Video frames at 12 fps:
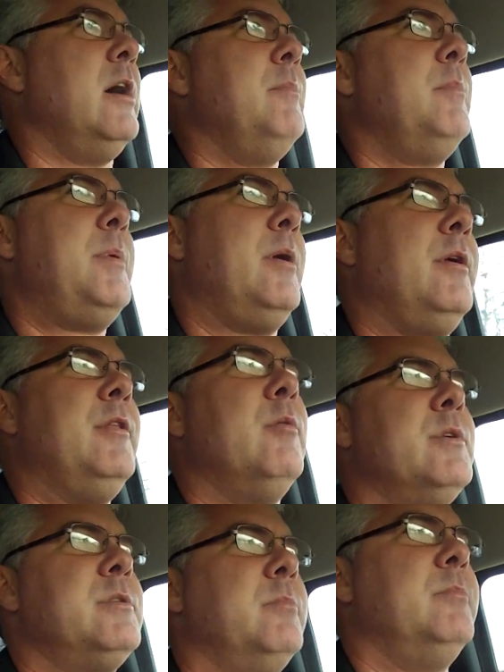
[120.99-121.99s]
up. Apparently, there
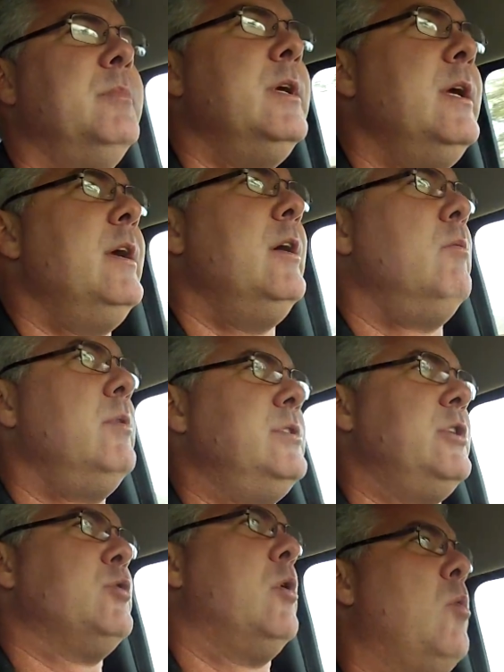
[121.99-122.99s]
was some
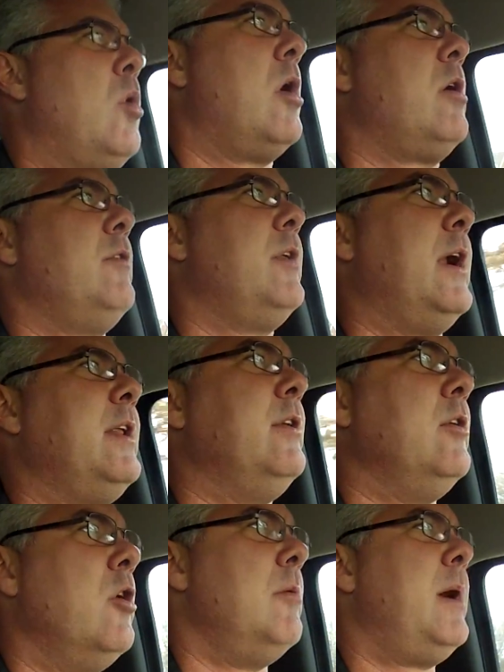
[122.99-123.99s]
residual water that I
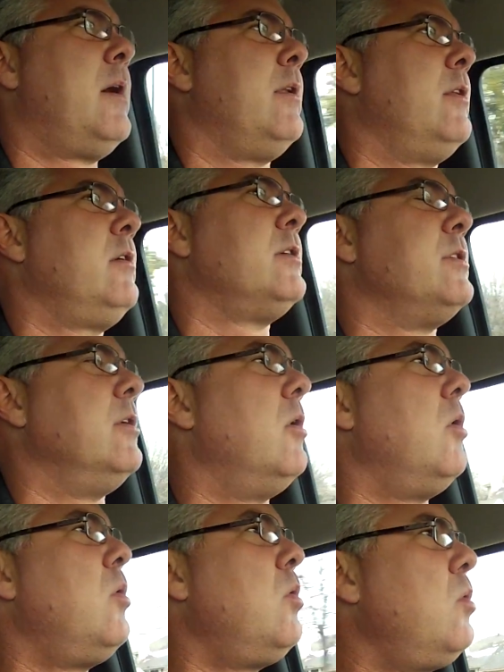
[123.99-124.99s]
didn't know about, and there is
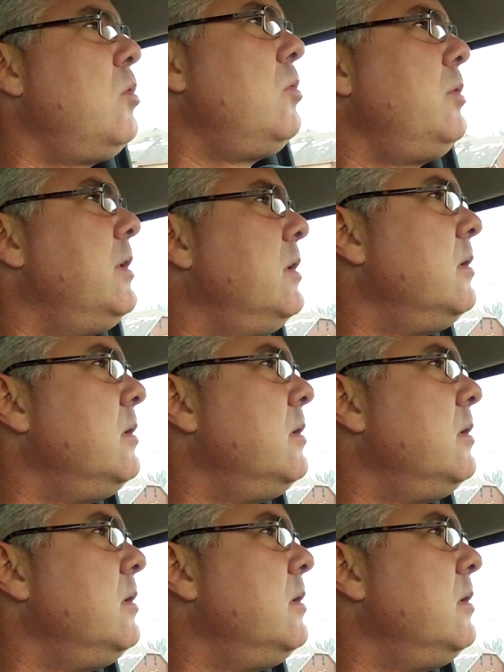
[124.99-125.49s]
an old